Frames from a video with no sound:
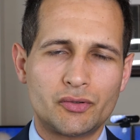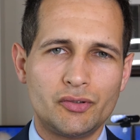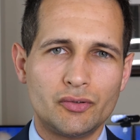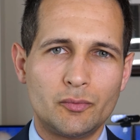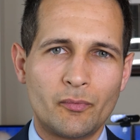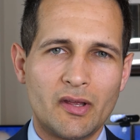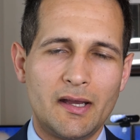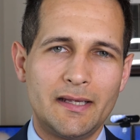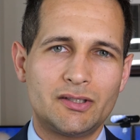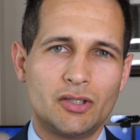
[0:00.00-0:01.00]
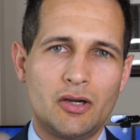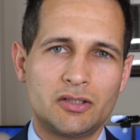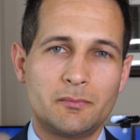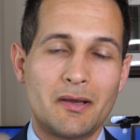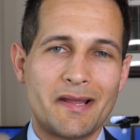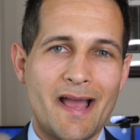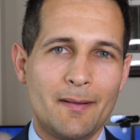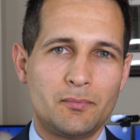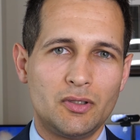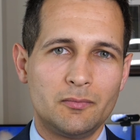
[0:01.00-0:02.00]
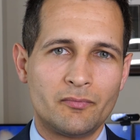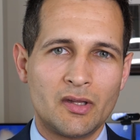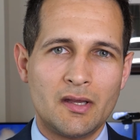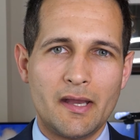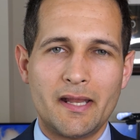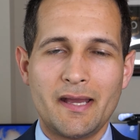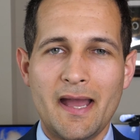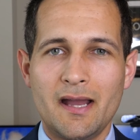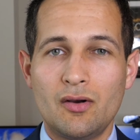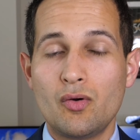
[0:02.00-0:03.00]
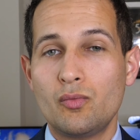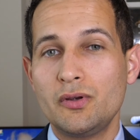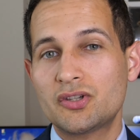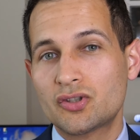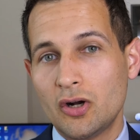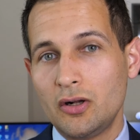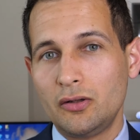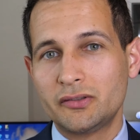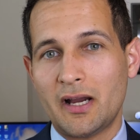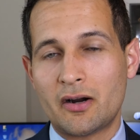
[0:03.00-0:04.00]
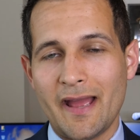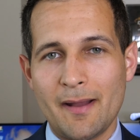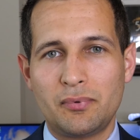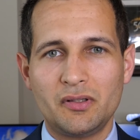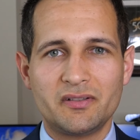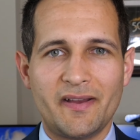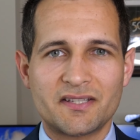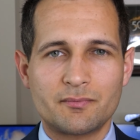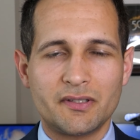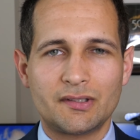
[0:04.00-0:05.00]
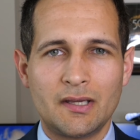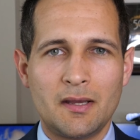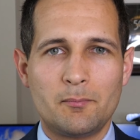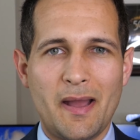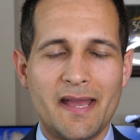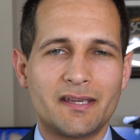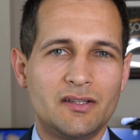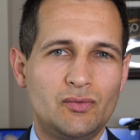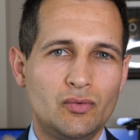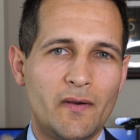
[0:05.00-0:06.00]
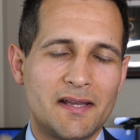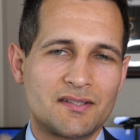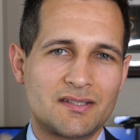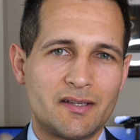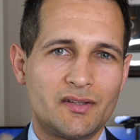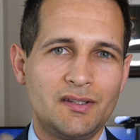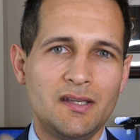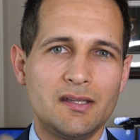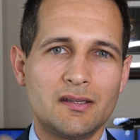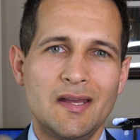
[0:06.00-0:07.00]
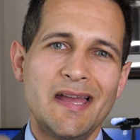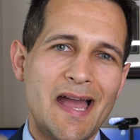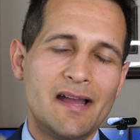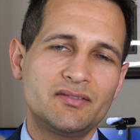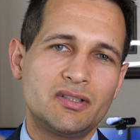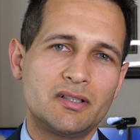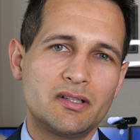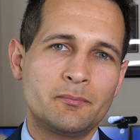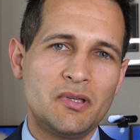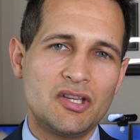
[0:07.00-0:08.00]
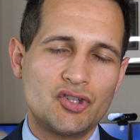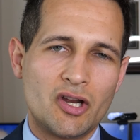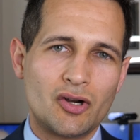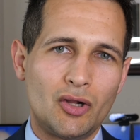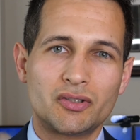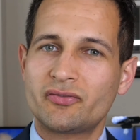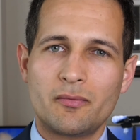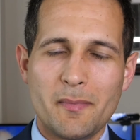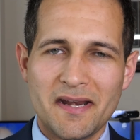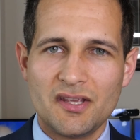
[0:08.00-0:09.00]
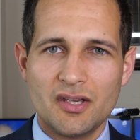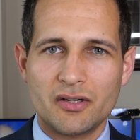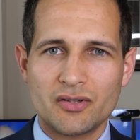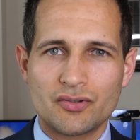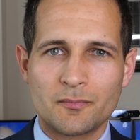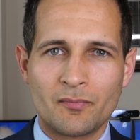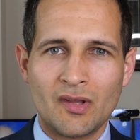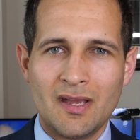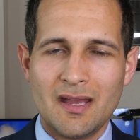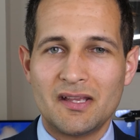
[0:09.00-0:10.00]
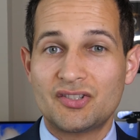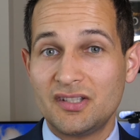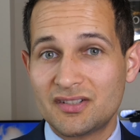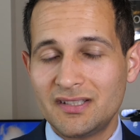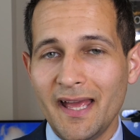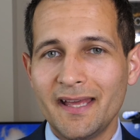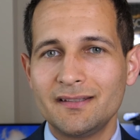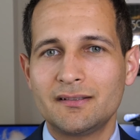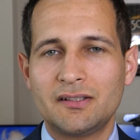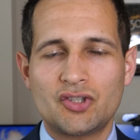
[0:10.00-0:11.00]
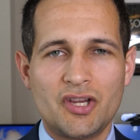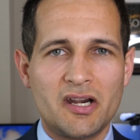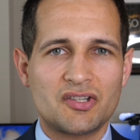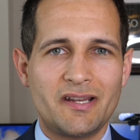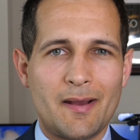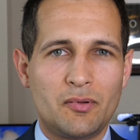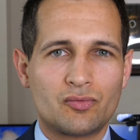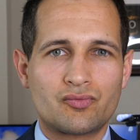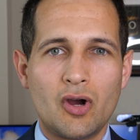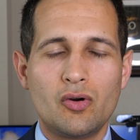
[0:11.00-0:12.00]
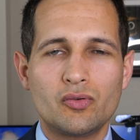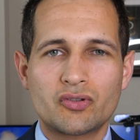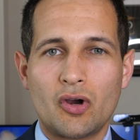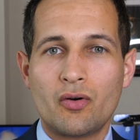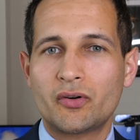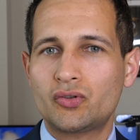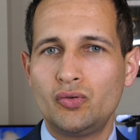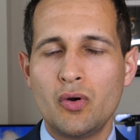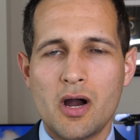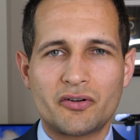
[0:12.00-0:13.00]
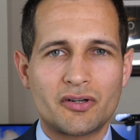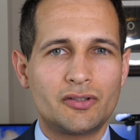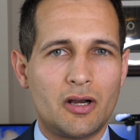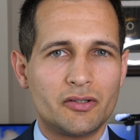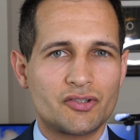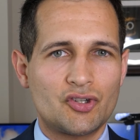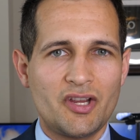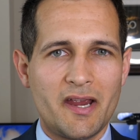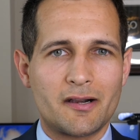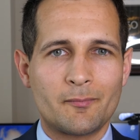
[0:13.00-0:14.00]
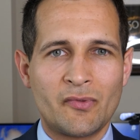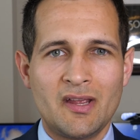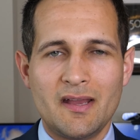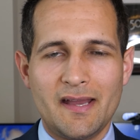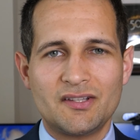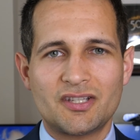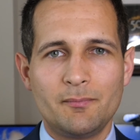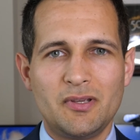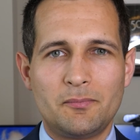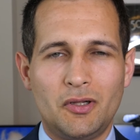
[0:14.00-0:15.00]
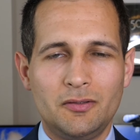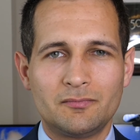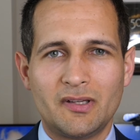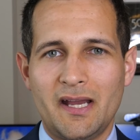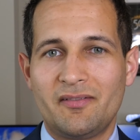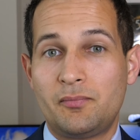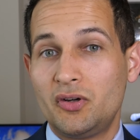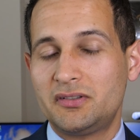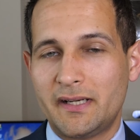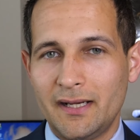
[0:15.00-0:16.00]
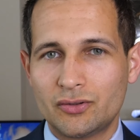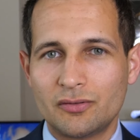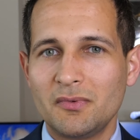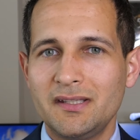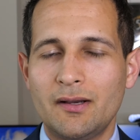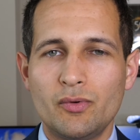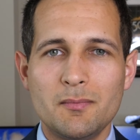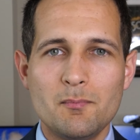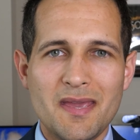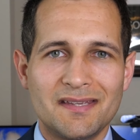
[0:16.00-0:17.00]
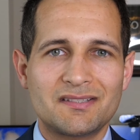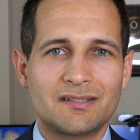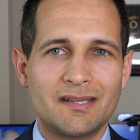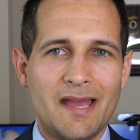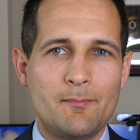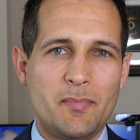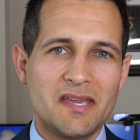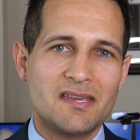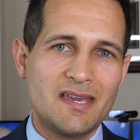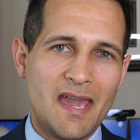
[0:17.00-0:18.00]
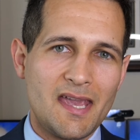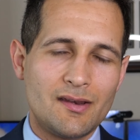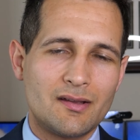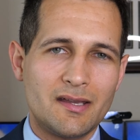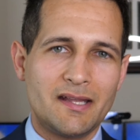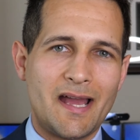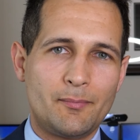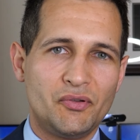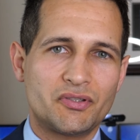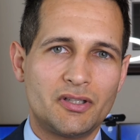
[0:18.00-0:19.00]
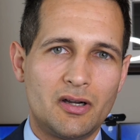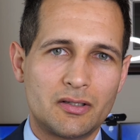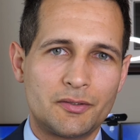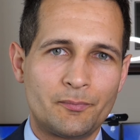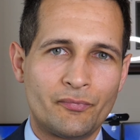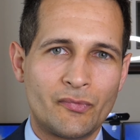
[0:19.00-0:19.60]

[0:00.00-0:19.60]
to you, I talked about Apple and how we sold our Apple investment back in 2017 after being shareholders for many years. Since then, the shares in Apple rose over $200 a share, and some people have pointed out to me that we missed a big gain in Apple stock.